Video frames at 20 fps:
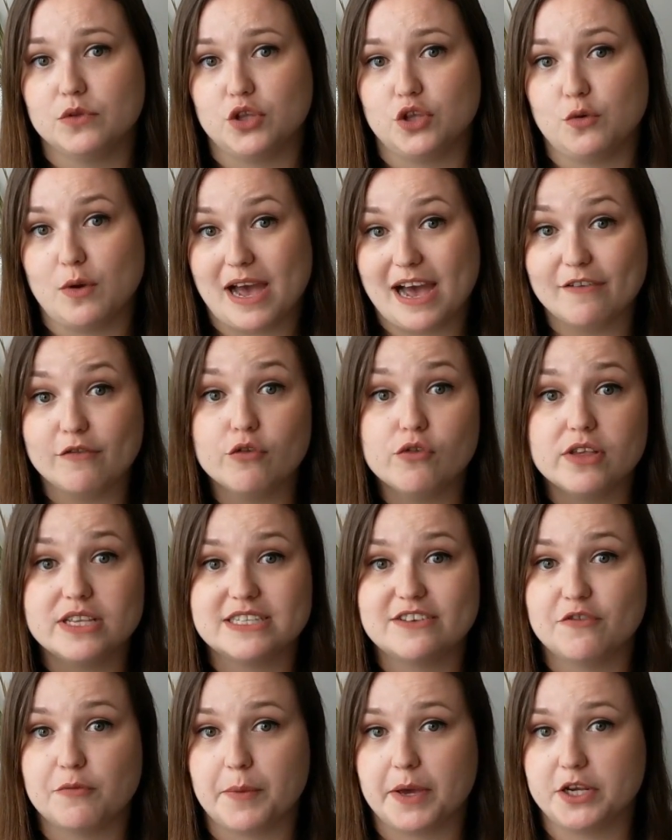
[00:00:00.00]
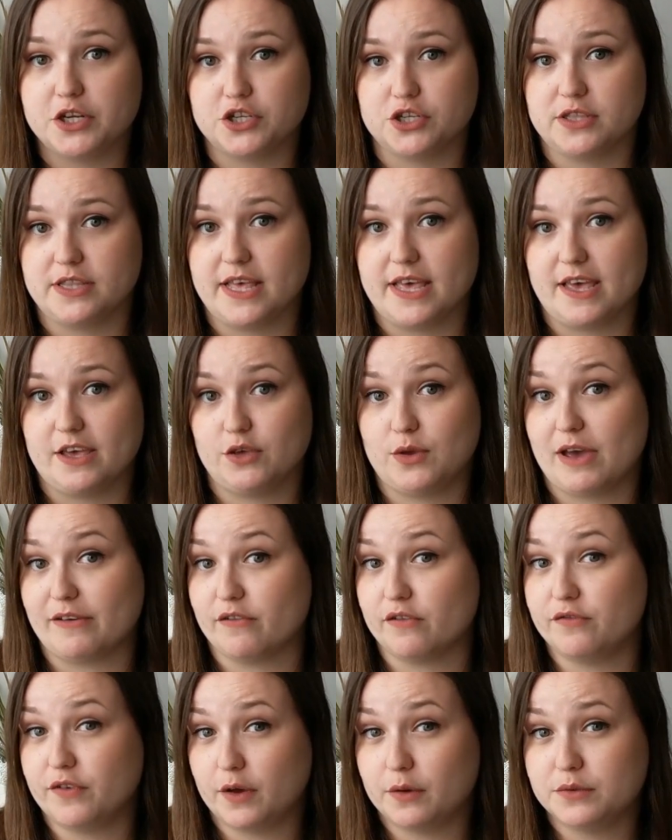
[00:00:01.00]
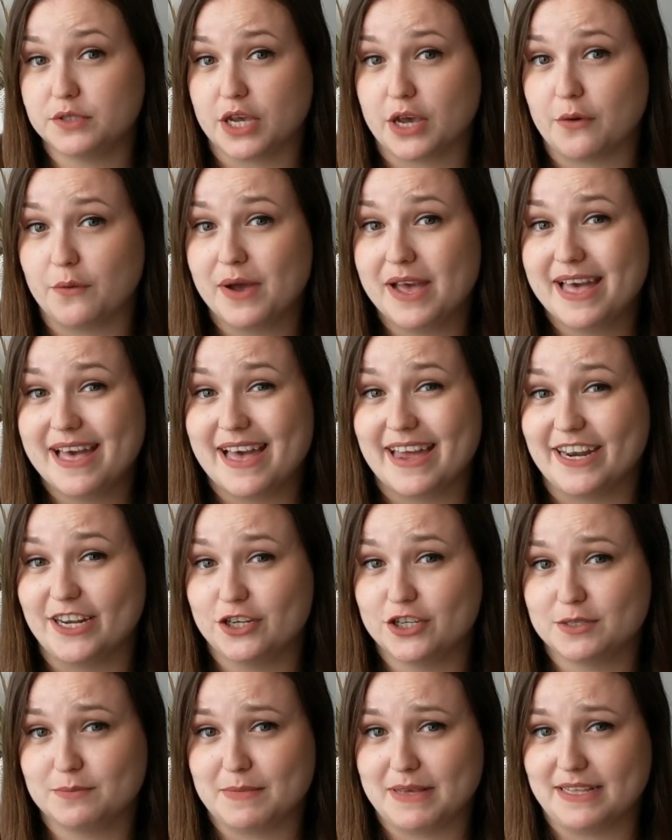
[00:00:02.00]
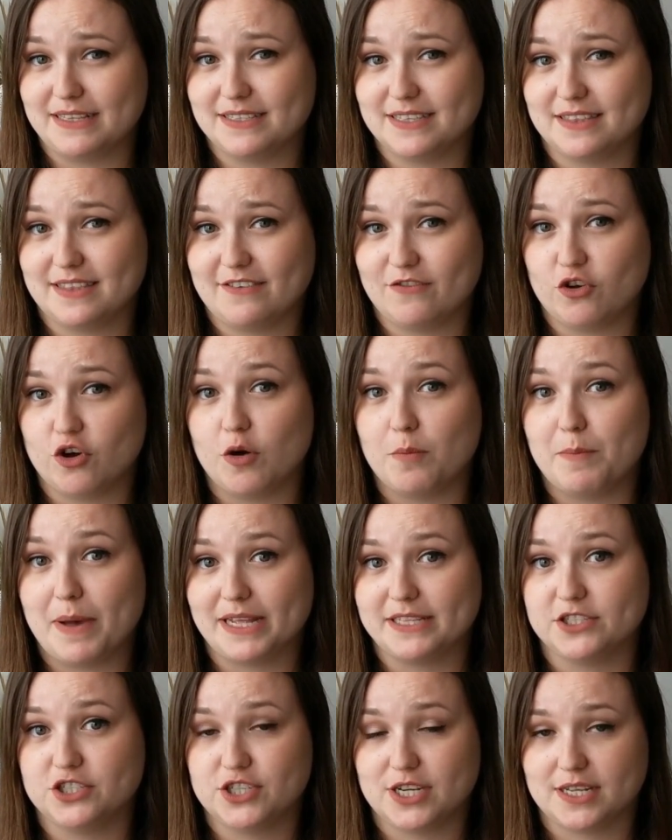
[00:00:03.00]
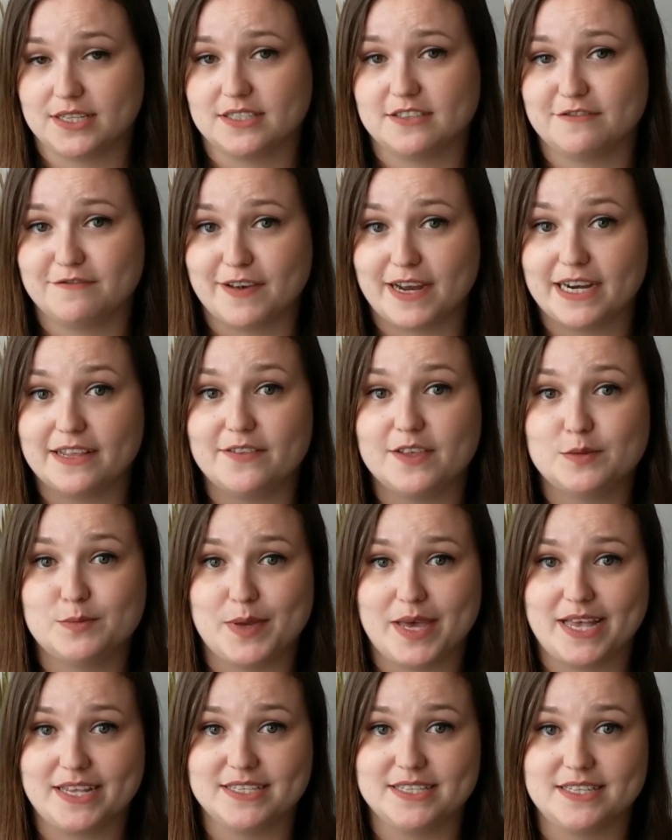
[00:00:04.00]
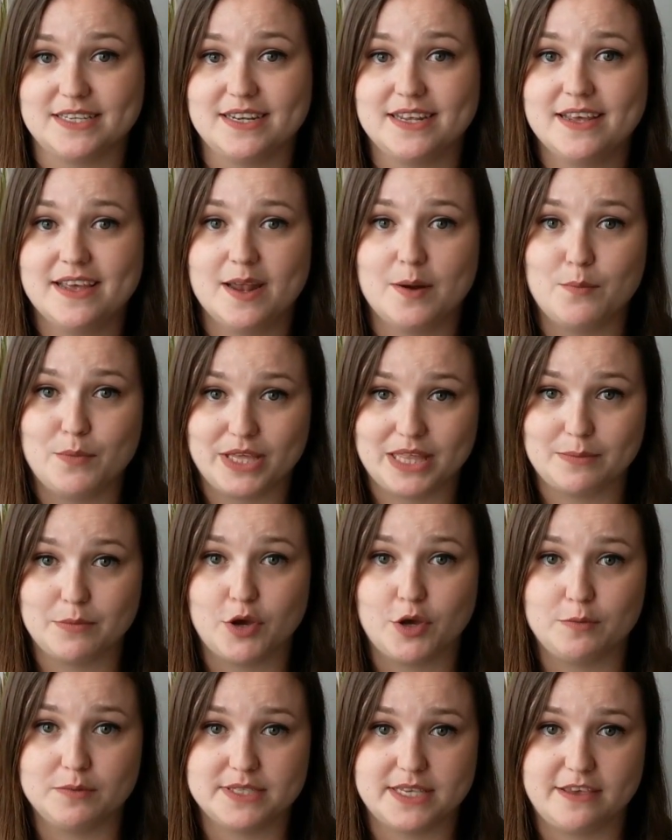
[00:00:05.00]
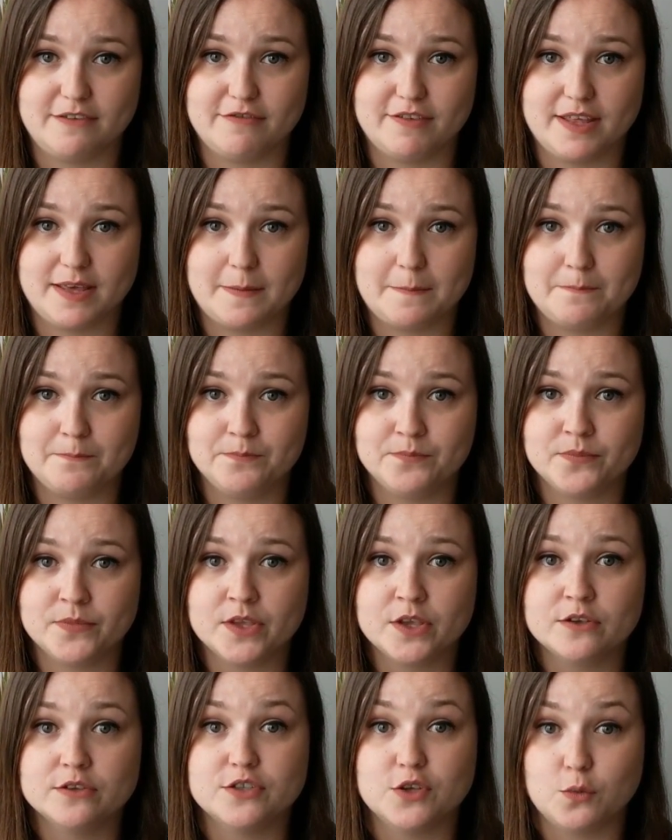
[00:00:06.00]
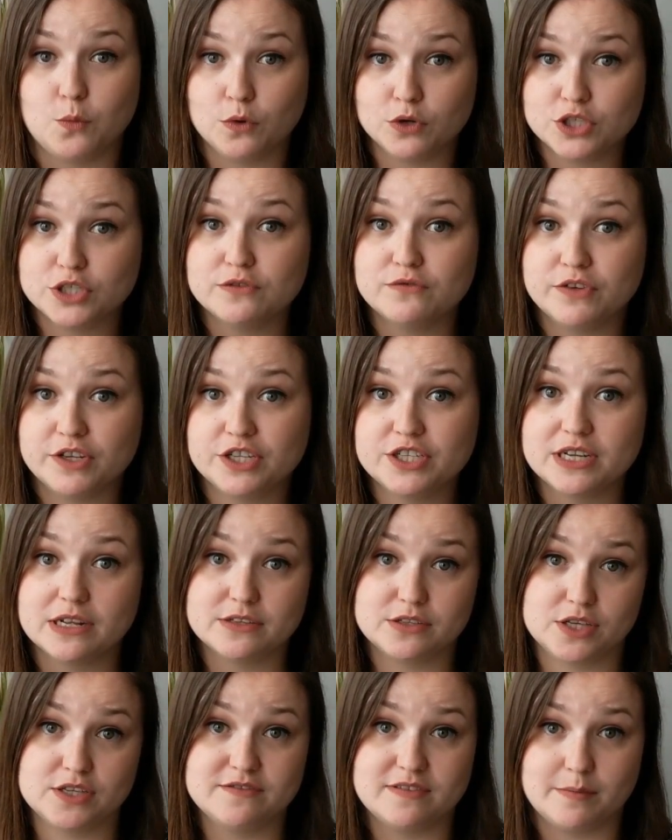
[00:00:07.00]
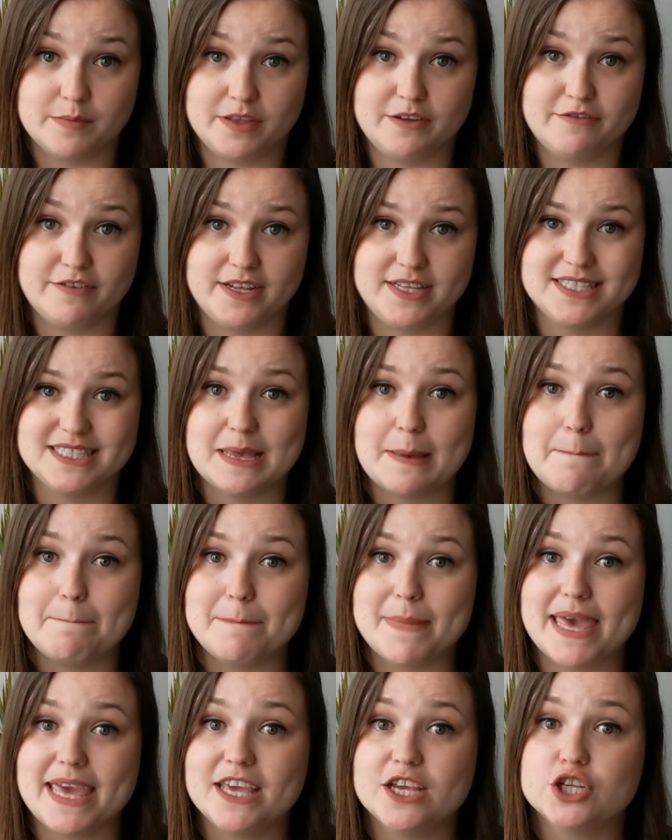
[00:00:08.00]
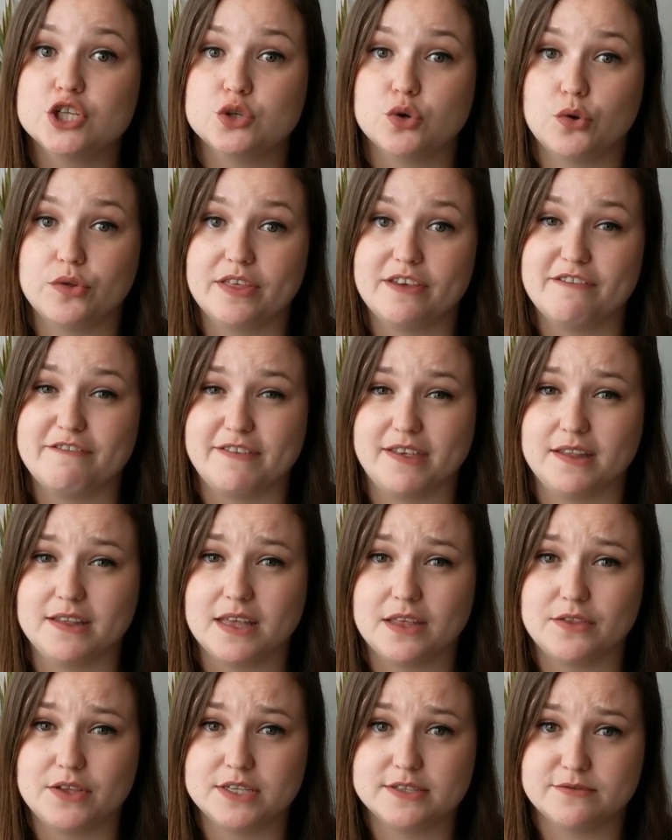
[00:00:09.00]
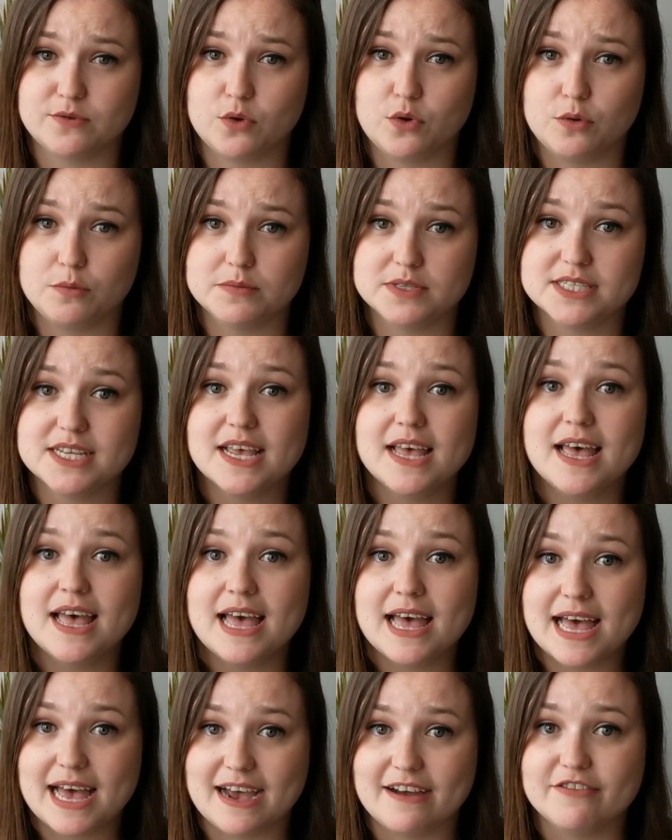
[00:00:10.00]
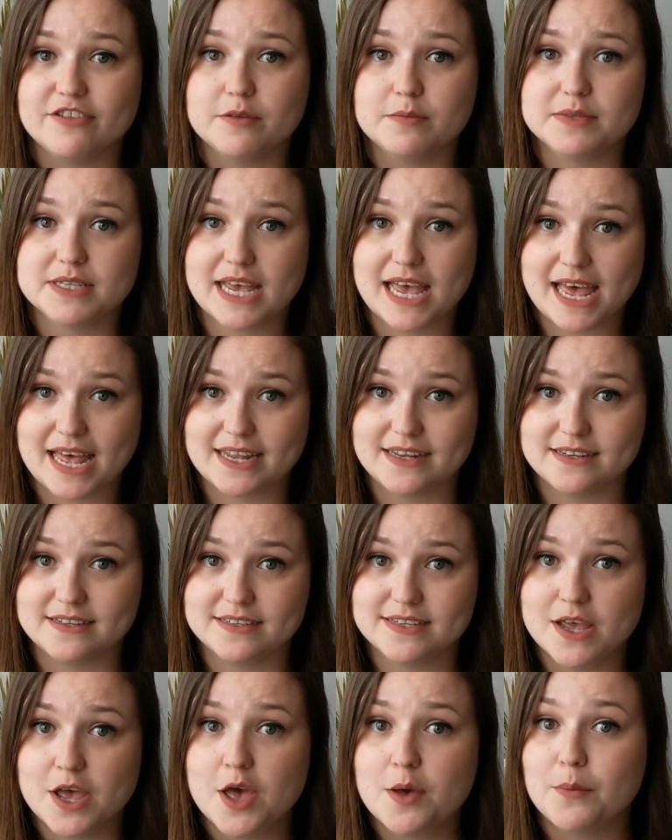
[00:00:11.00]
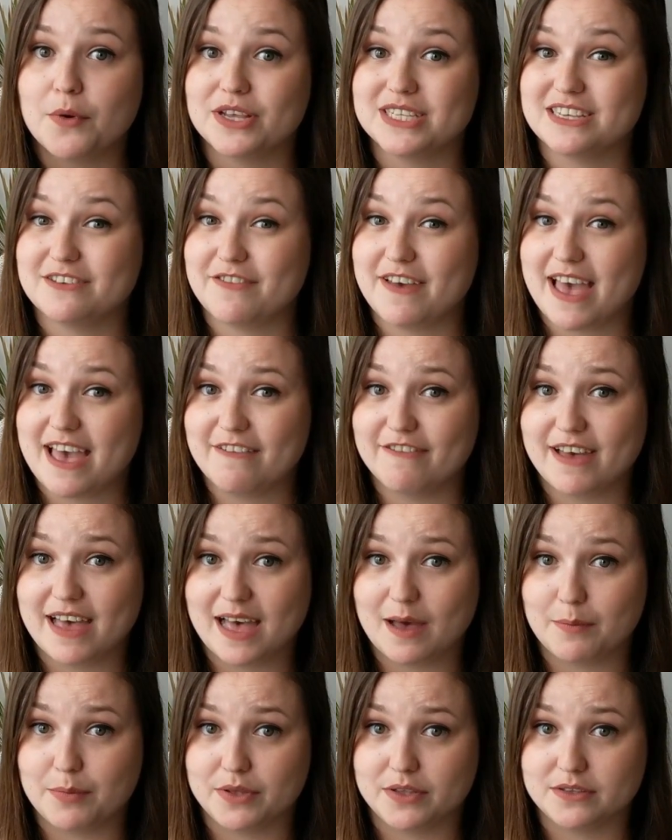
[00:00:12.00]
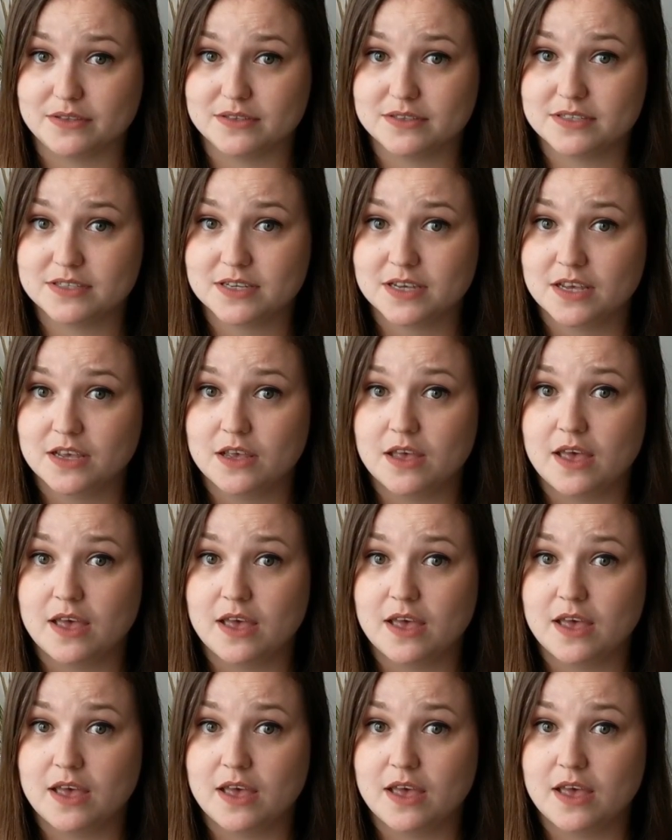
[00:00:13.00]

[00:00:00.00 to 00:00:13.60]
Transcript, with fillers: you have all this information there, you have a photo, and it just means that they've got a better chance of finding this person and bringing them home safely. So once you've reached out to those family and friends, make sure they've filled out these forms, have them to hand, because if it ever happens,